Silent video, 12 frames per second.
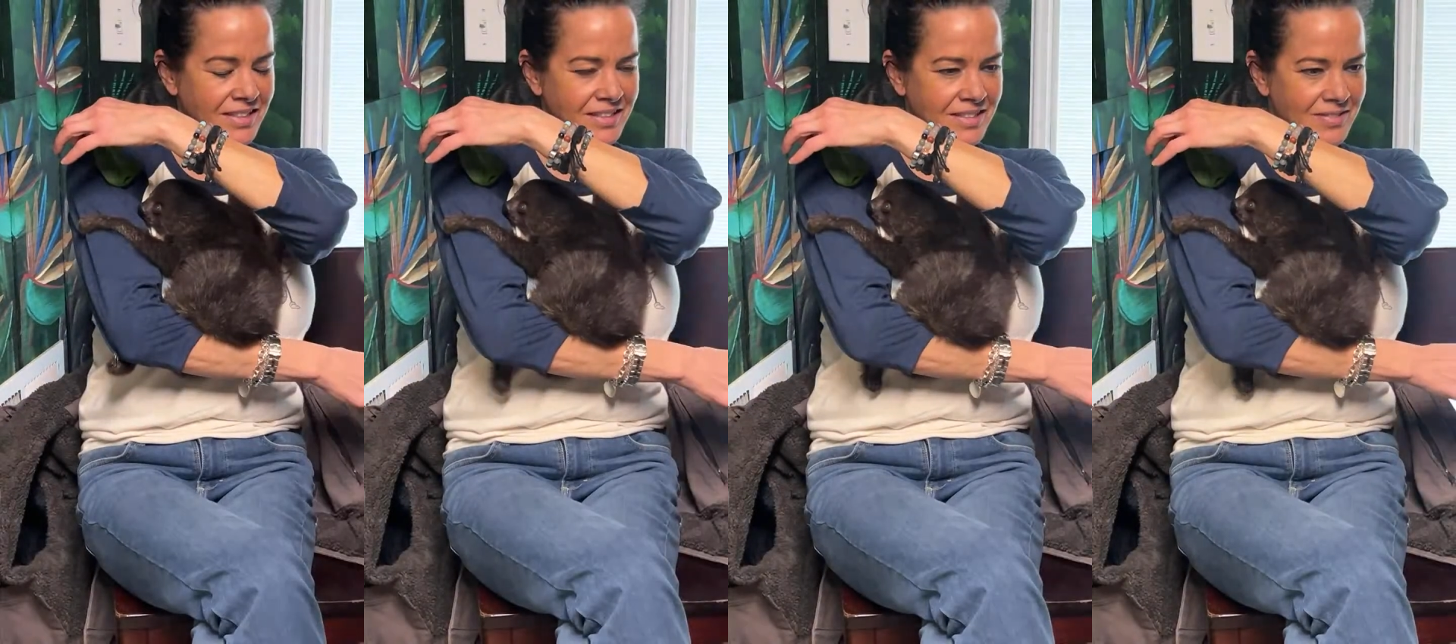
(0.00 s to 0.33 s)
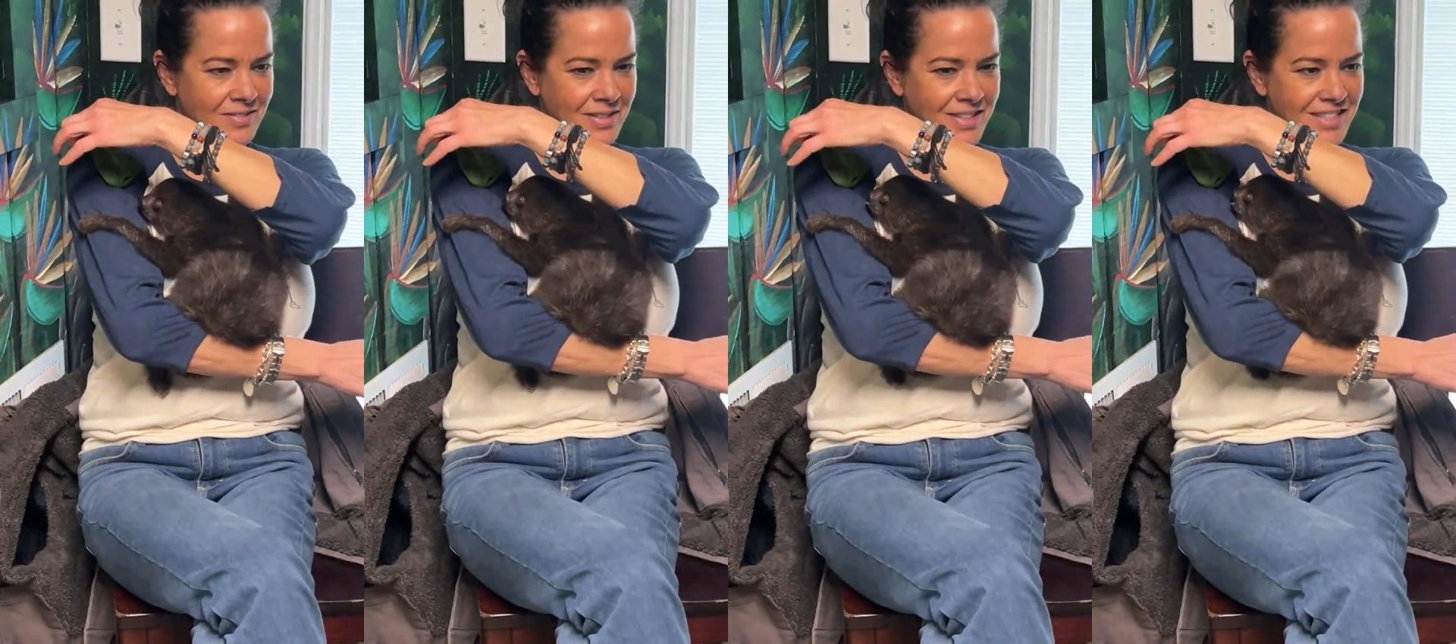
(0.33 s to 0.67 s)
the time you can
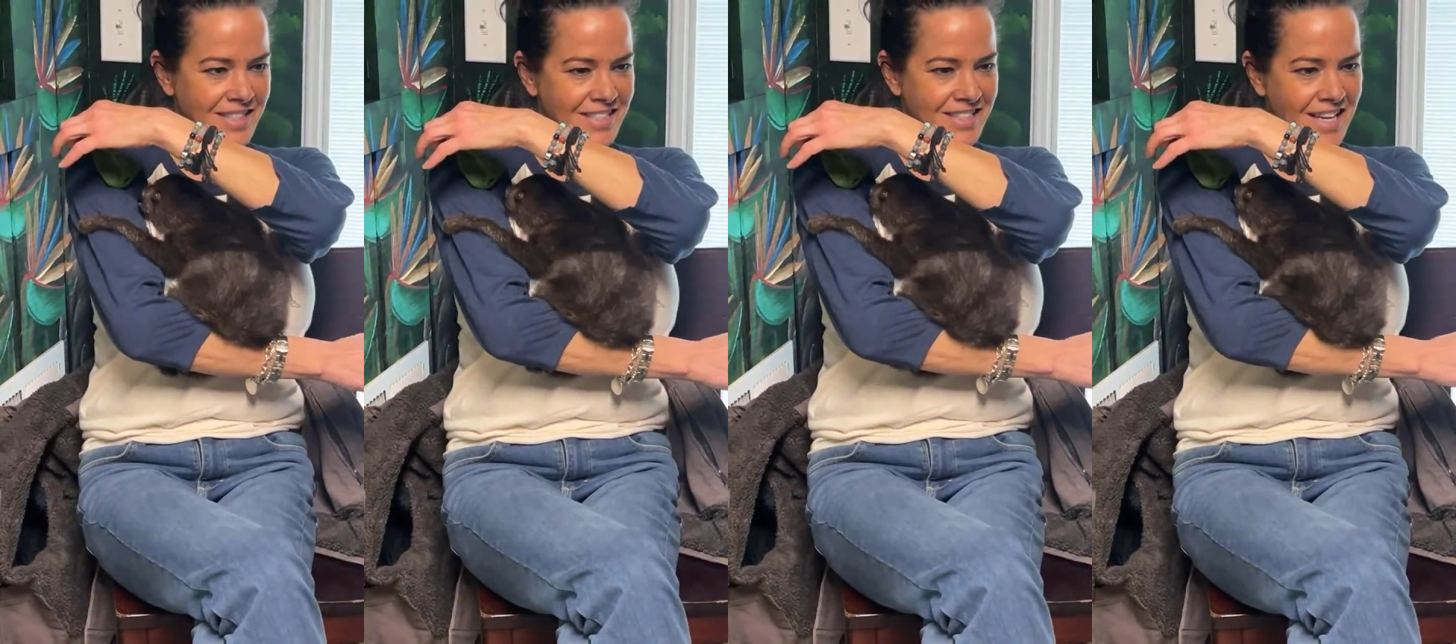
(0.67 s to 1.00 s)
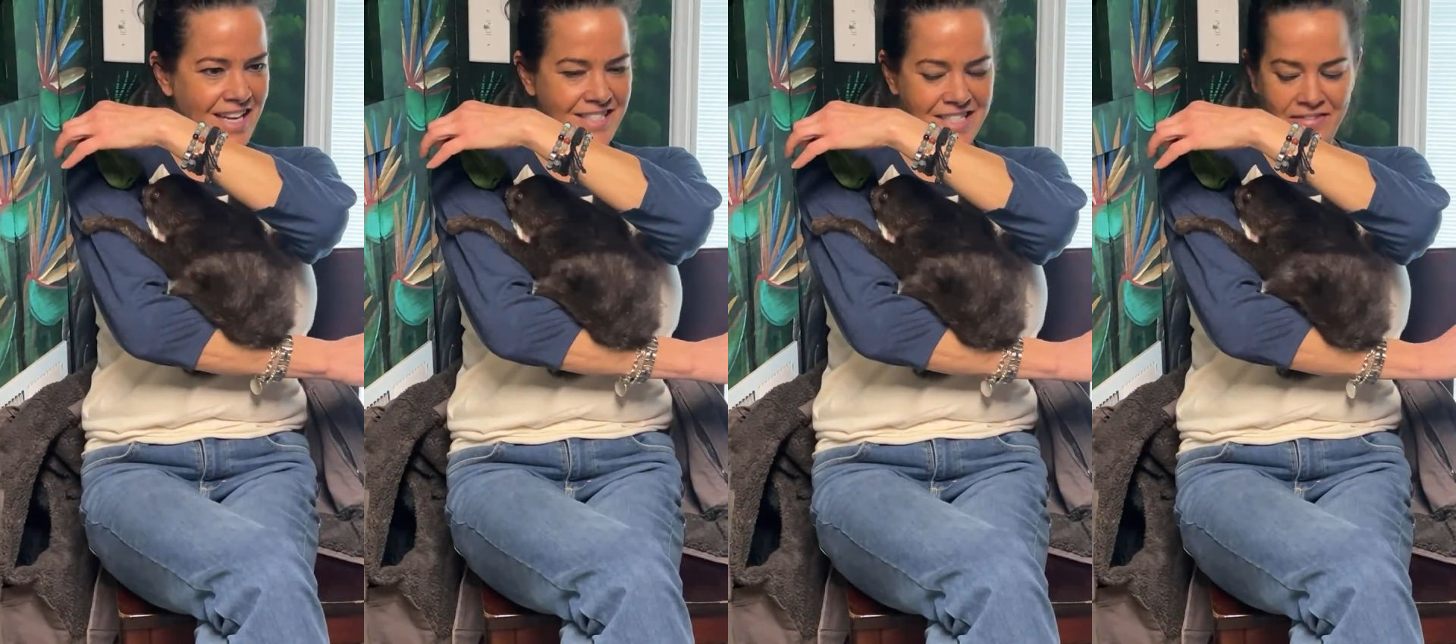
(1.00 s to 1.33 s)
get to the camera
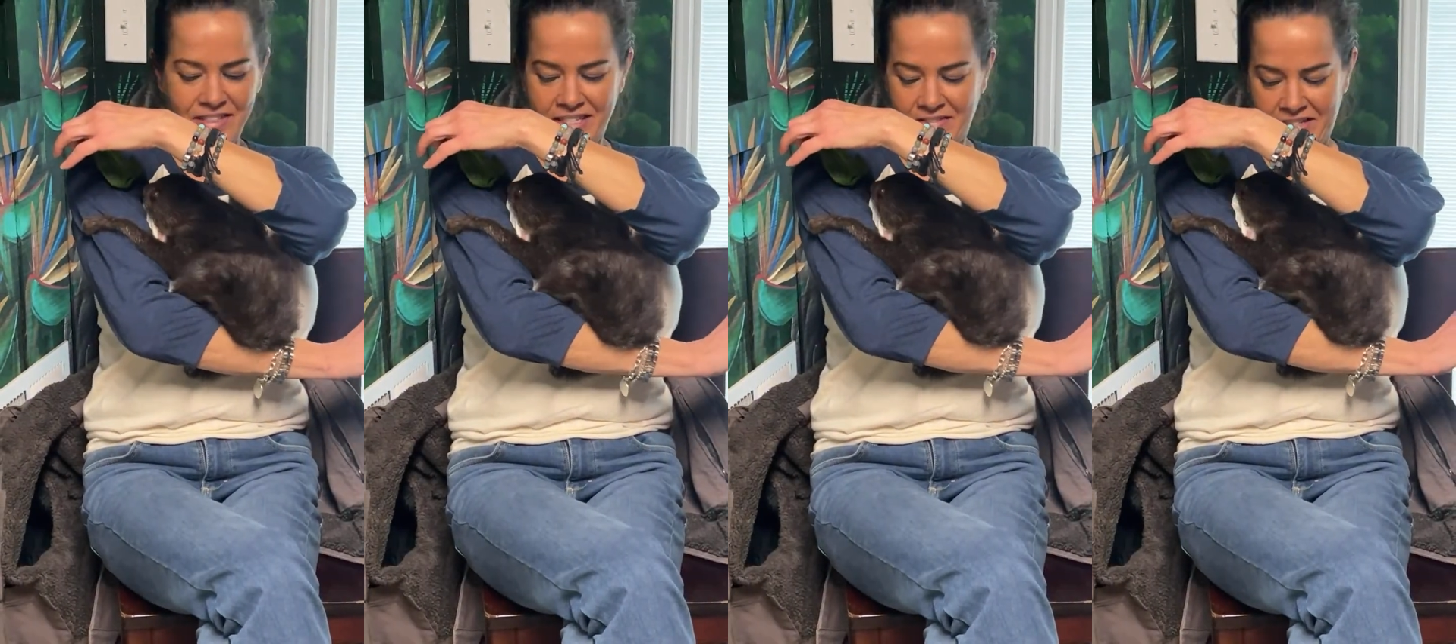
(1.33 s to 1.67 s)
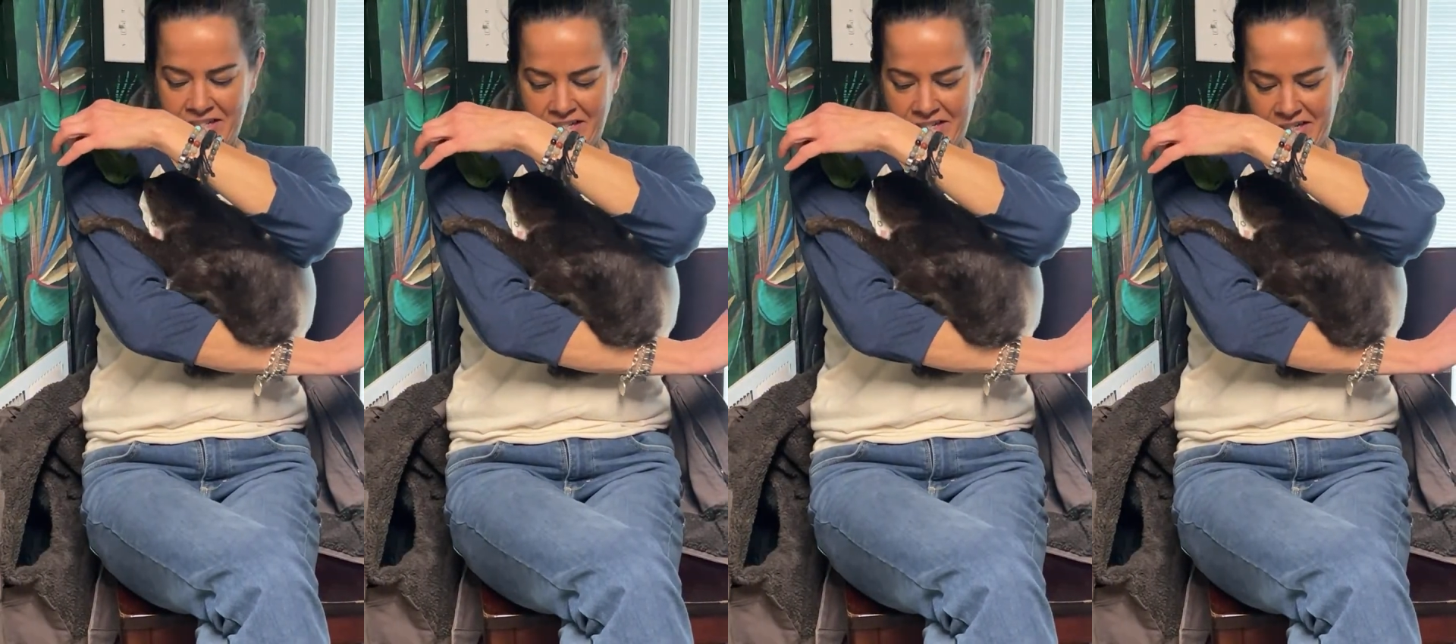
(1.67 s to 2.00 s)
without
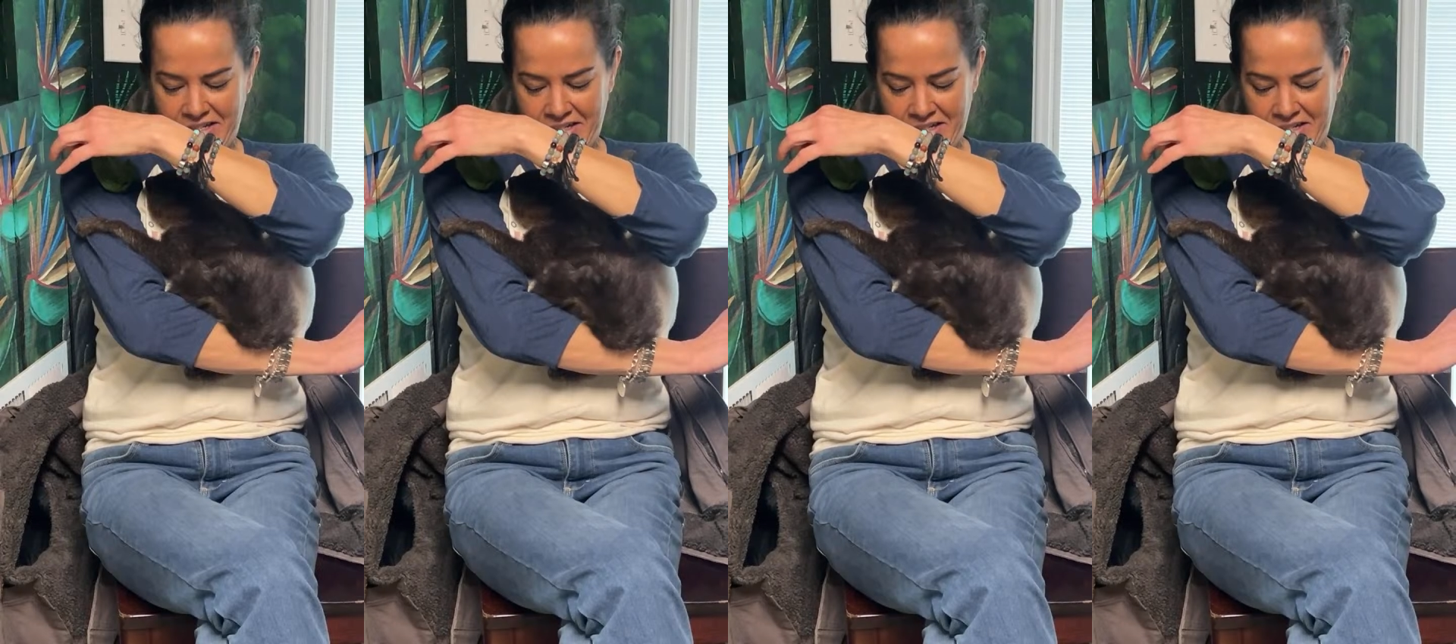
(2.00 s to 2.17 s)
unlocking it.